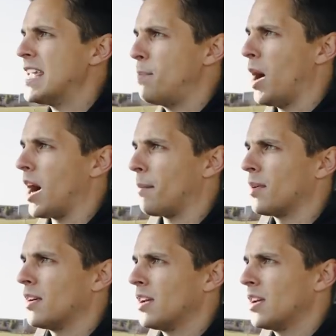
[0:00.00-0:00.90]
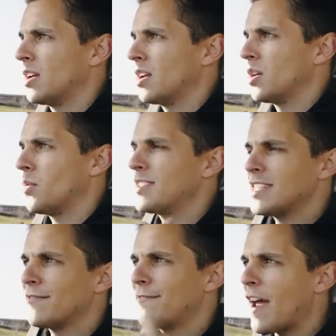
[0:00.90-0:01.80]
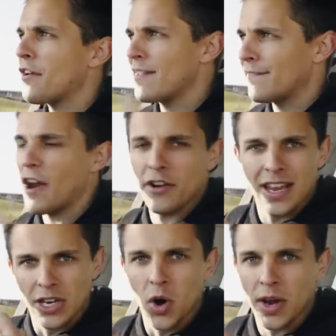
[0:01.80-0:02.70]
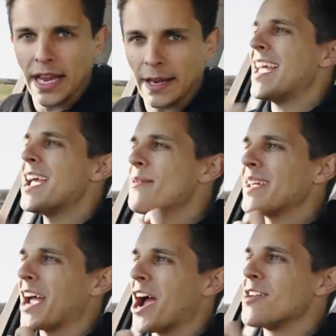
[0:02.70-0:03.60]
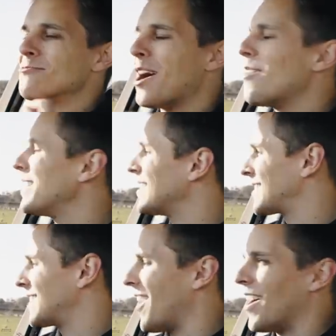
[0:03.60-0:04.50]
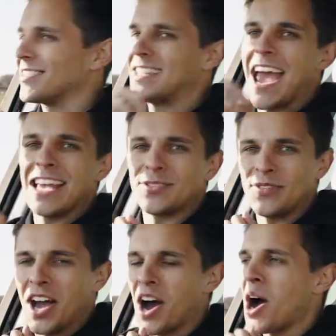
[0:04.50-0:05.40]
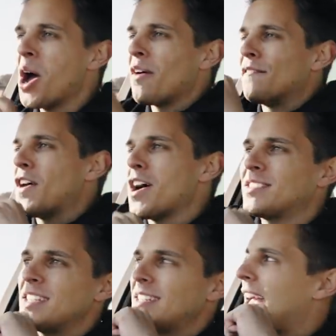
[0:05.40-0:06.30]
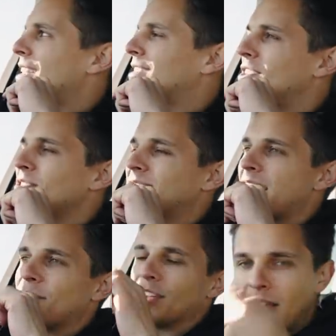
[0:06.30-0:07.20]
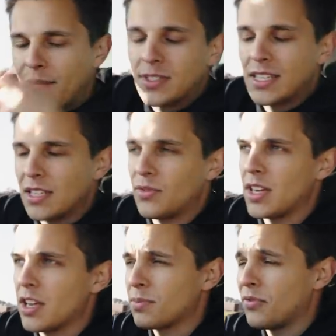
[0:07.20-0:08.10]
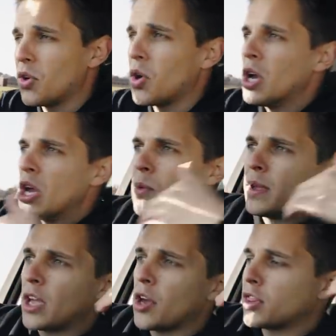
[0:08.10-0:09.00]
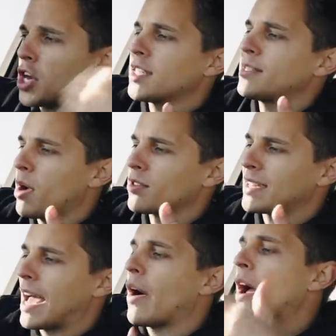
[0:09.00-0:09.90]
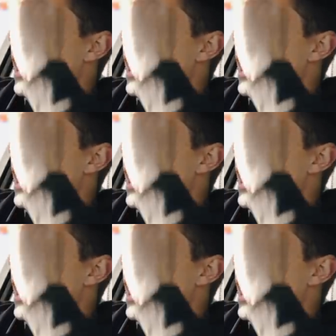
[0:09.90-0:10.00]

keep up, which is very, very annoying. Here we go, rolling start, SVR versus SQ7. If you haven't seen these videos before, we go 30 miles an hour,